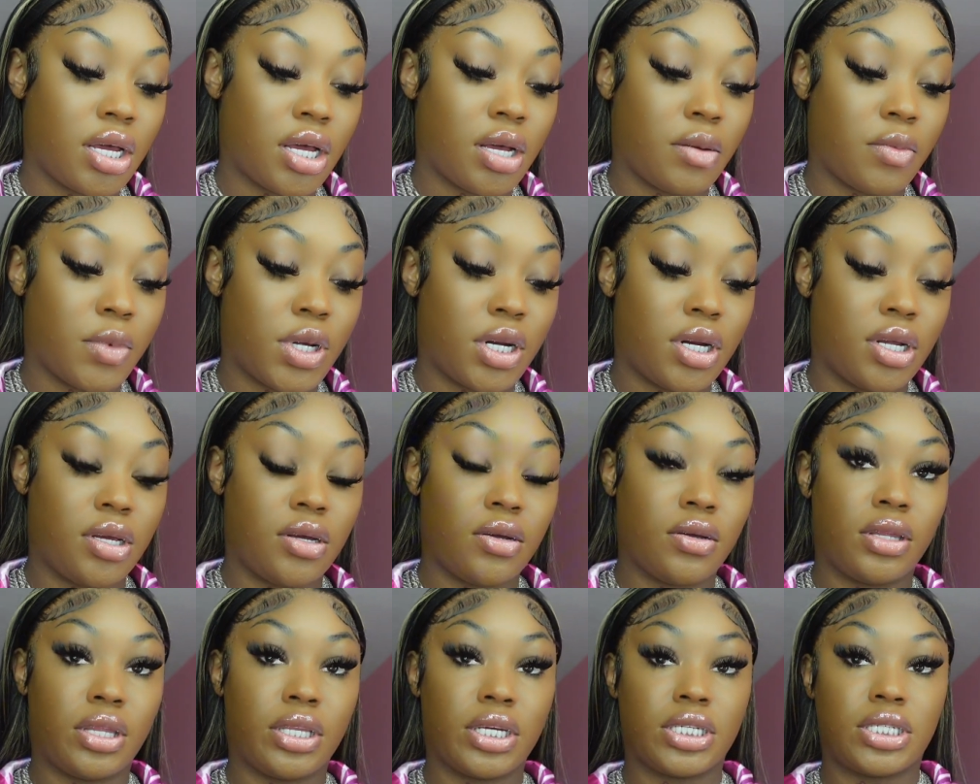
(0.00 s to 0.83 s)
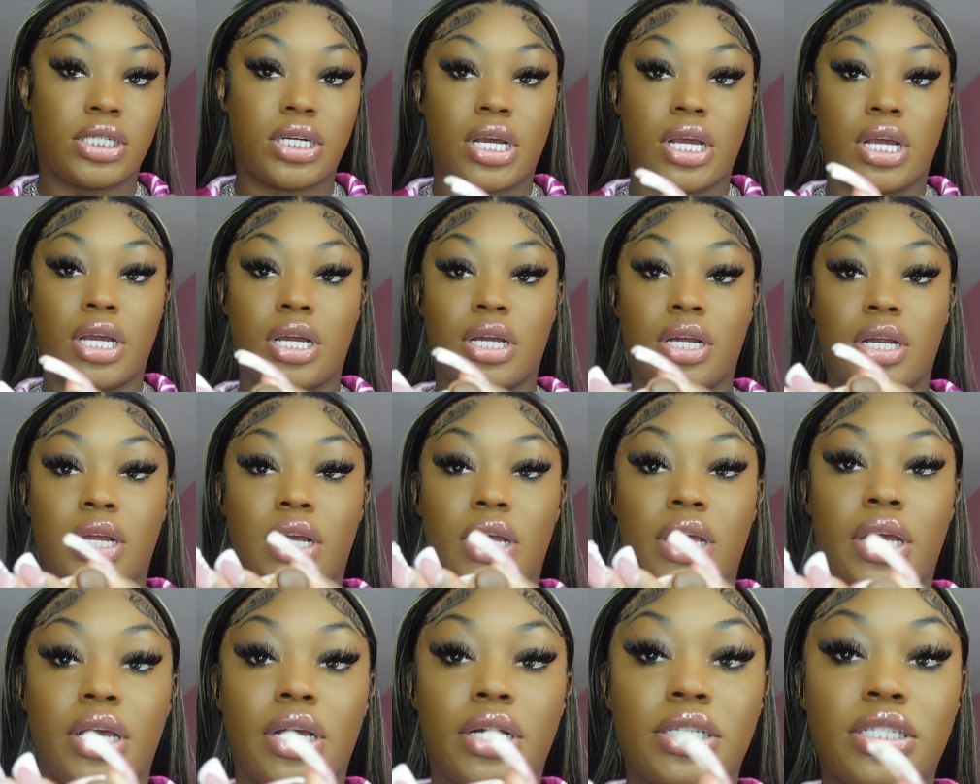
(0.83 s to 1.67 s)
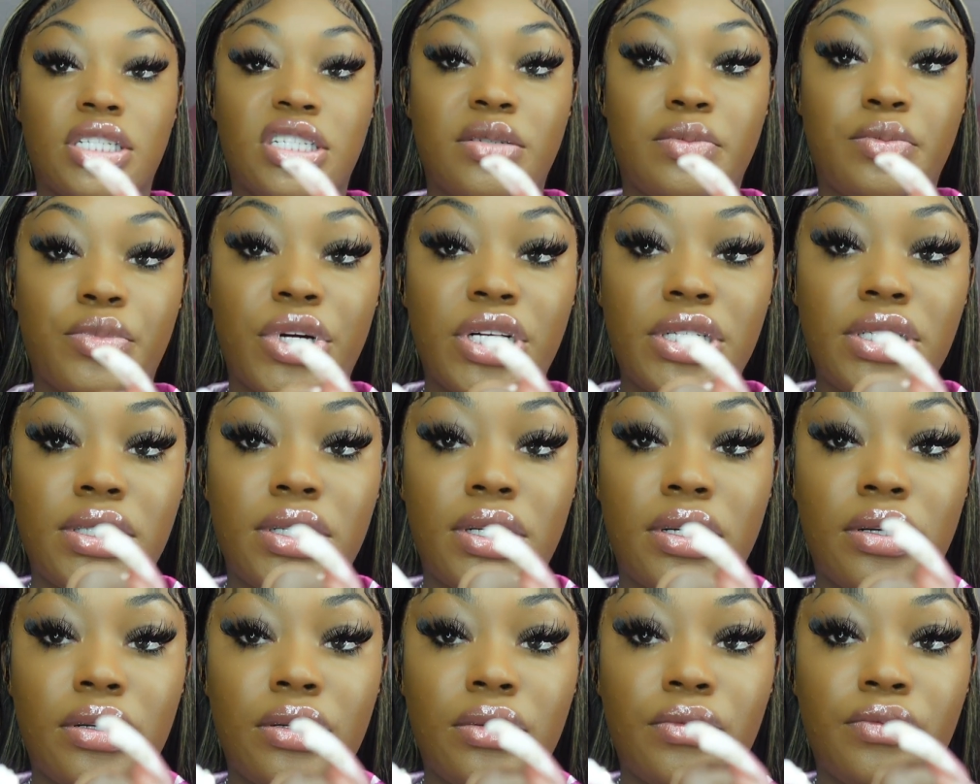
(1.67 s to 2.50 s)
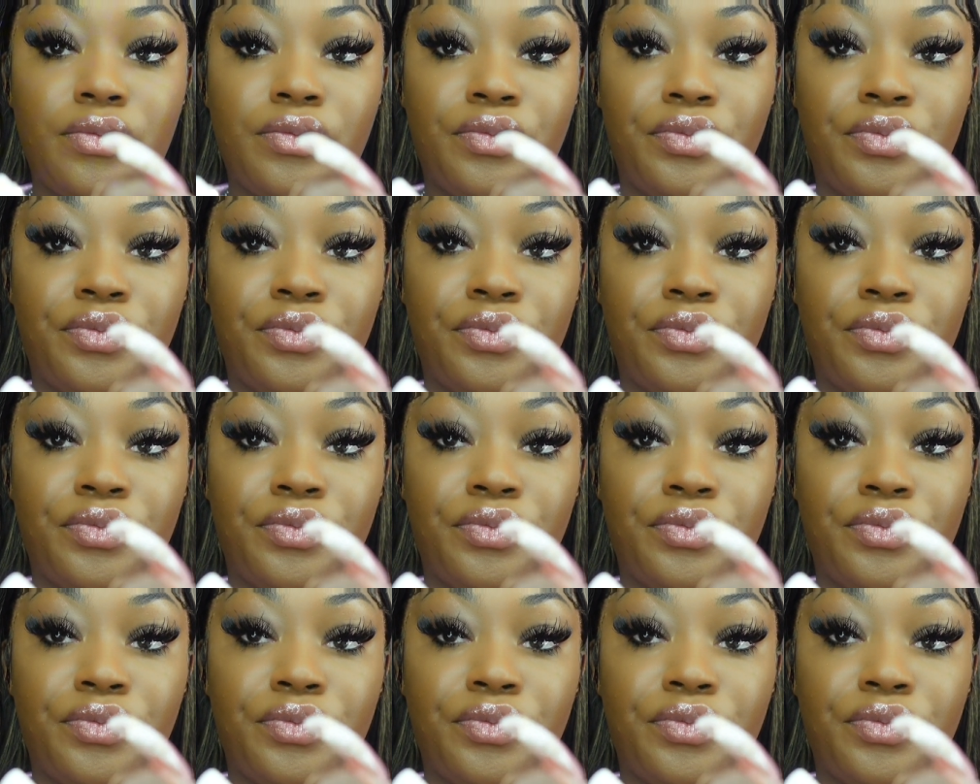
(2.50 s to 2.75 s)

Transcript: I'm gonna use the shade Espresso.